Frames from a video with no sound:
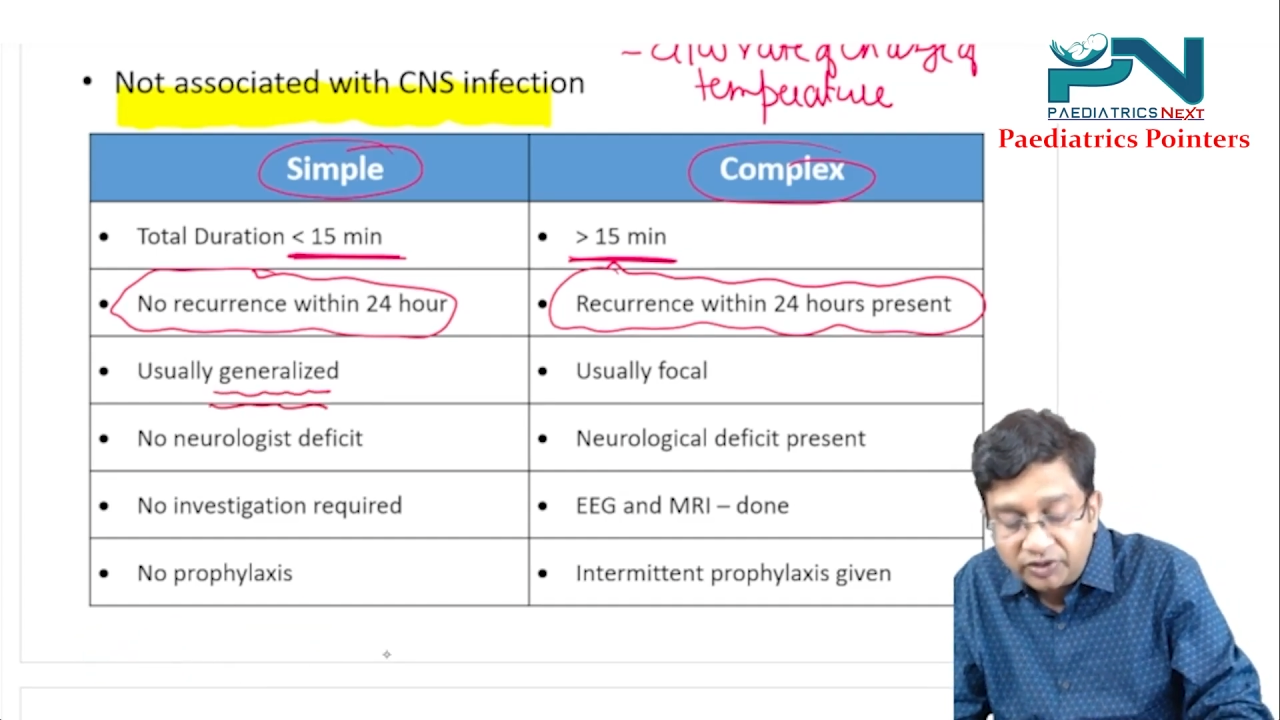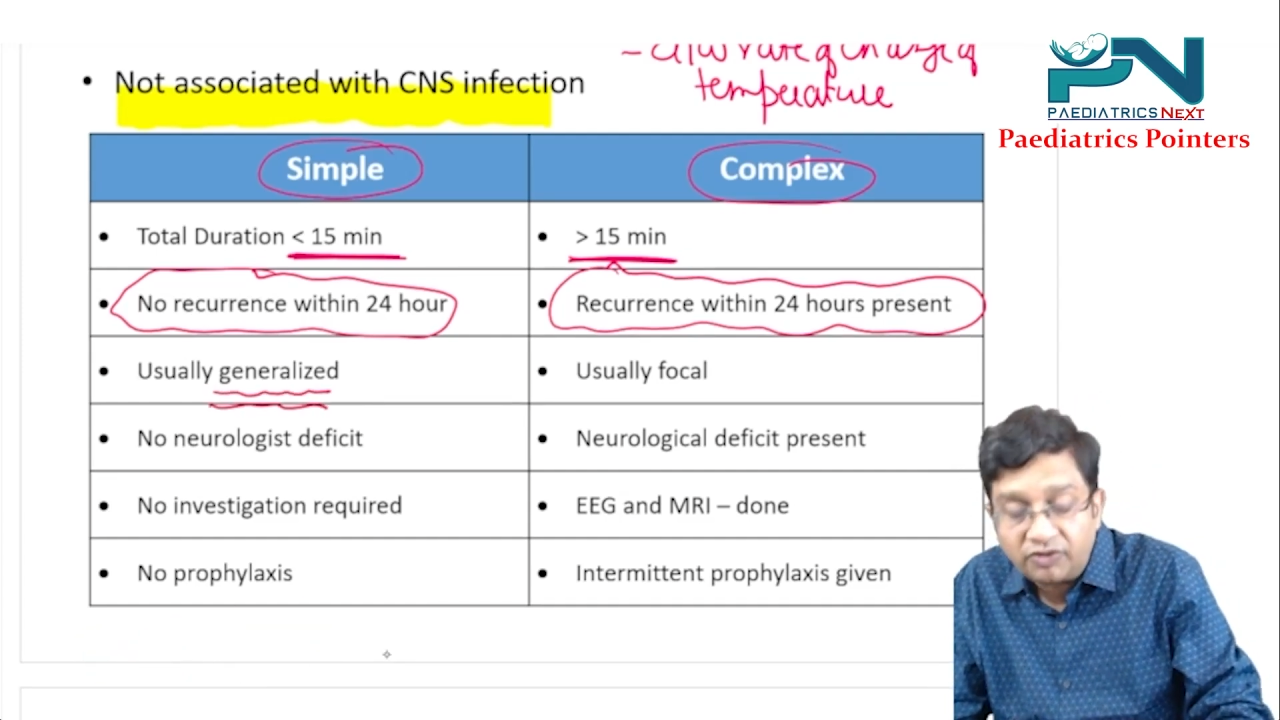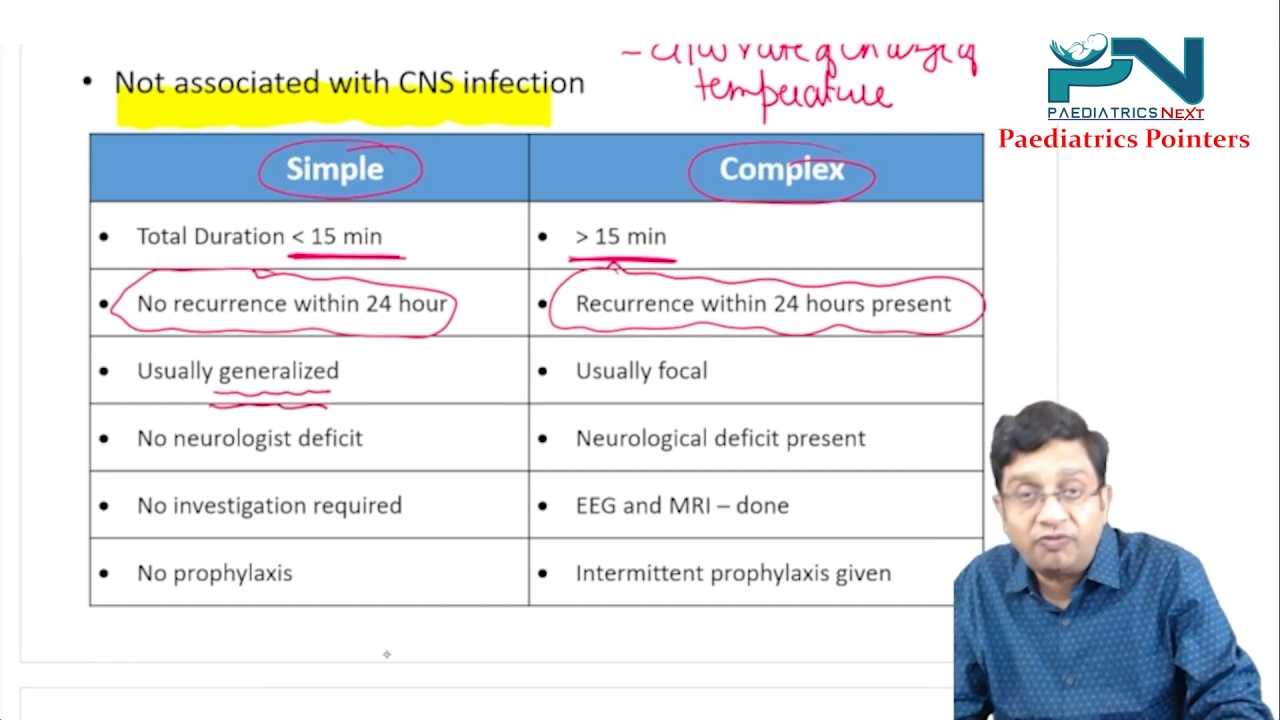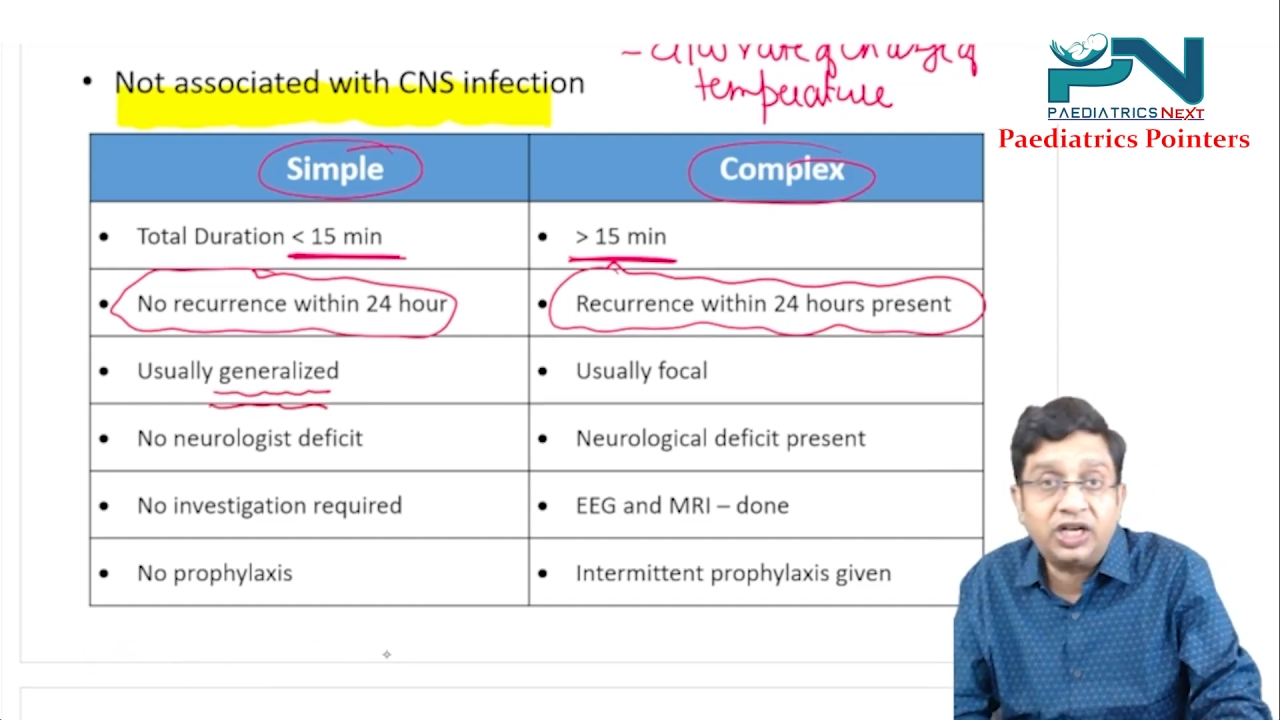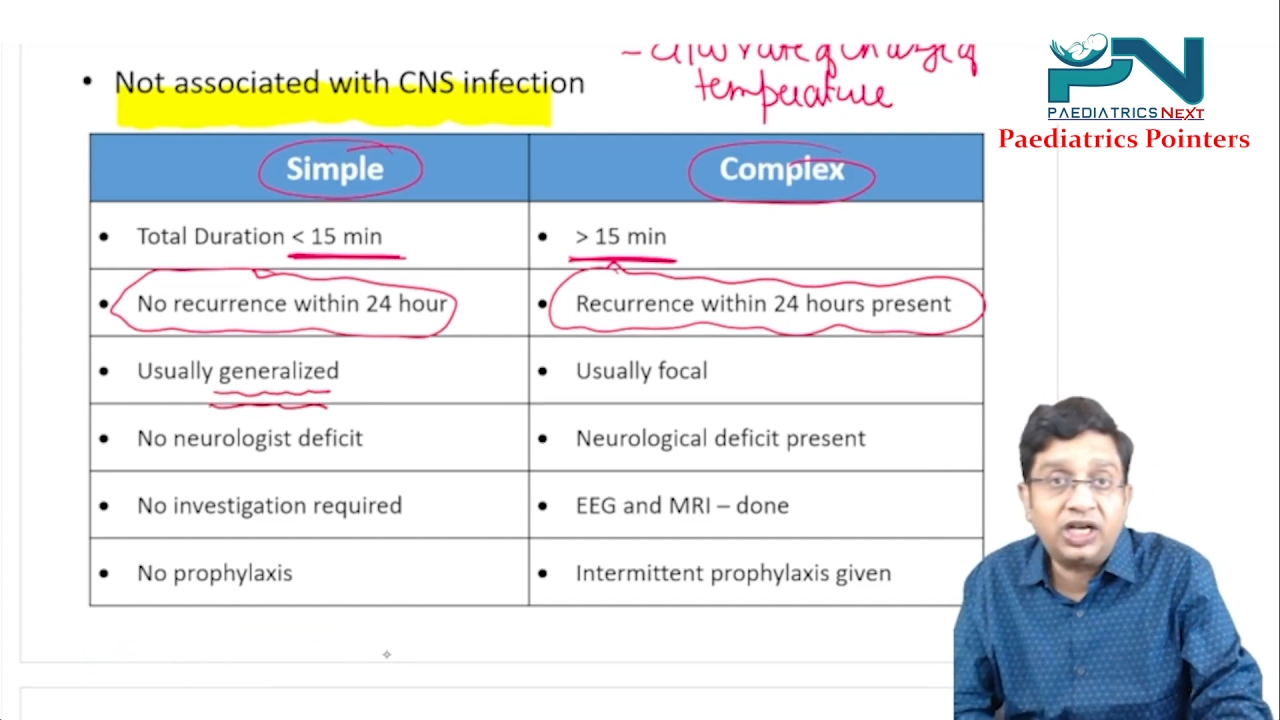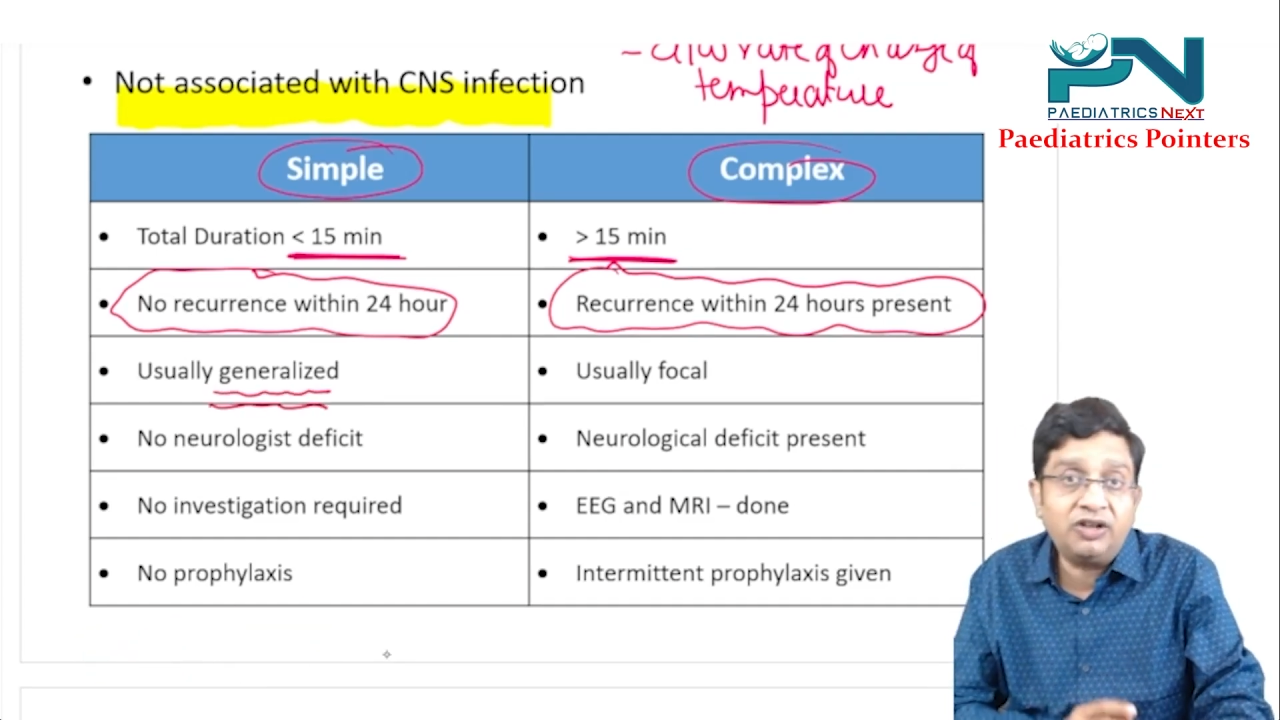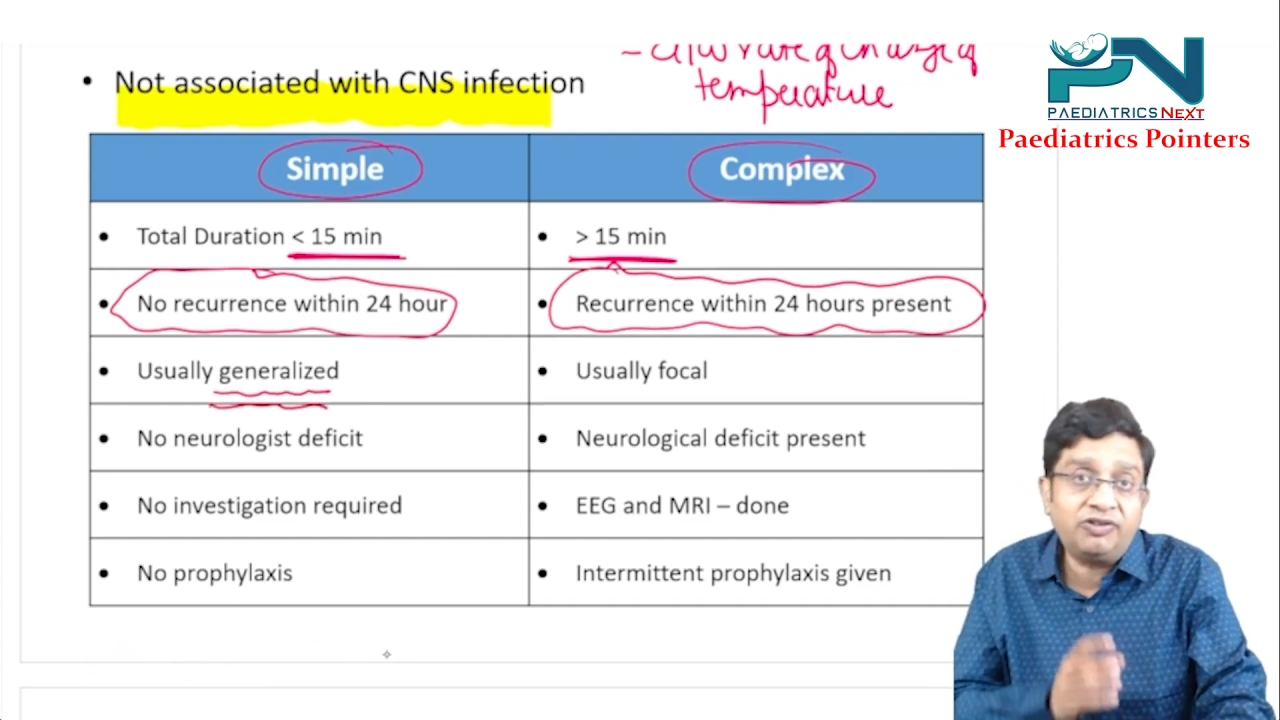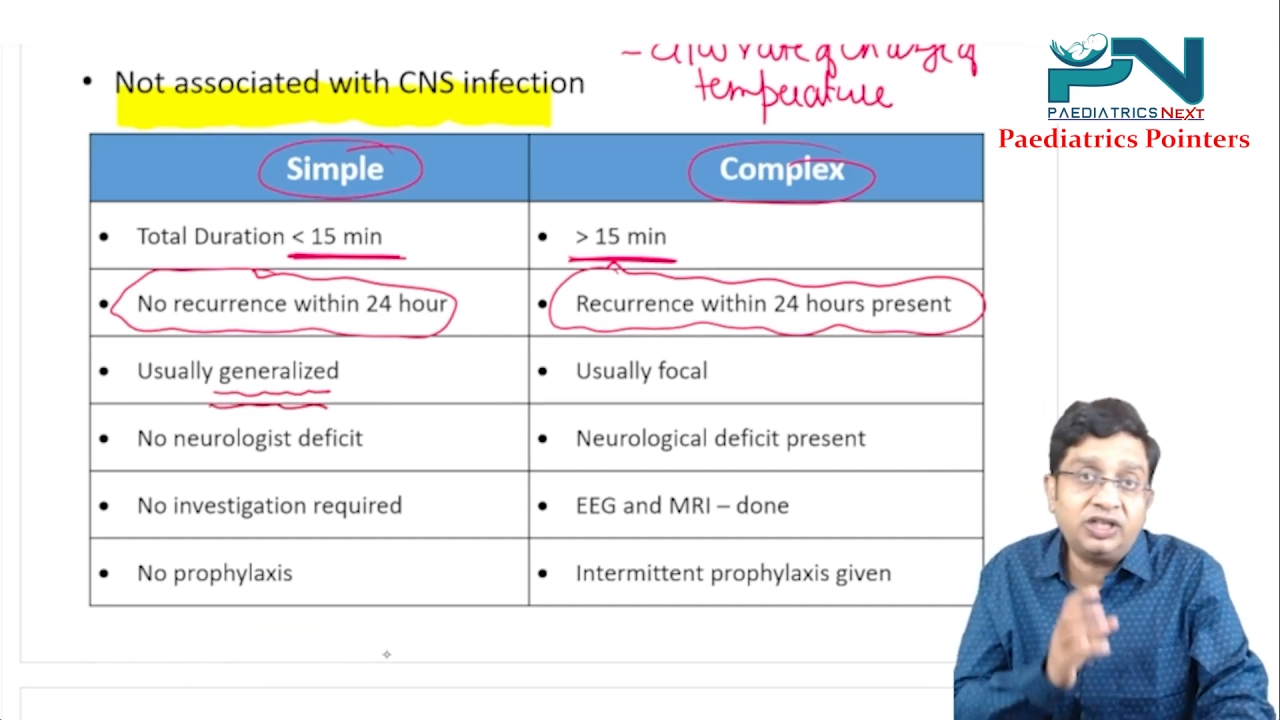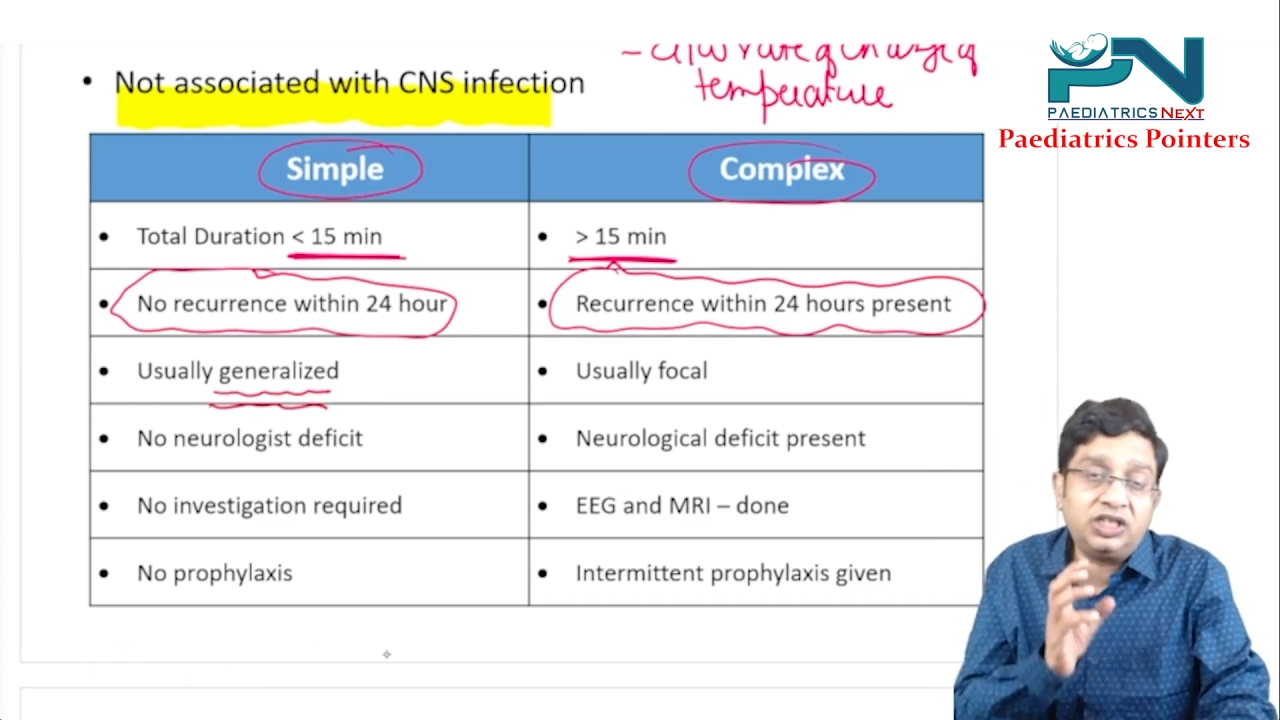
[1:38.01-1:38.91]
Whenever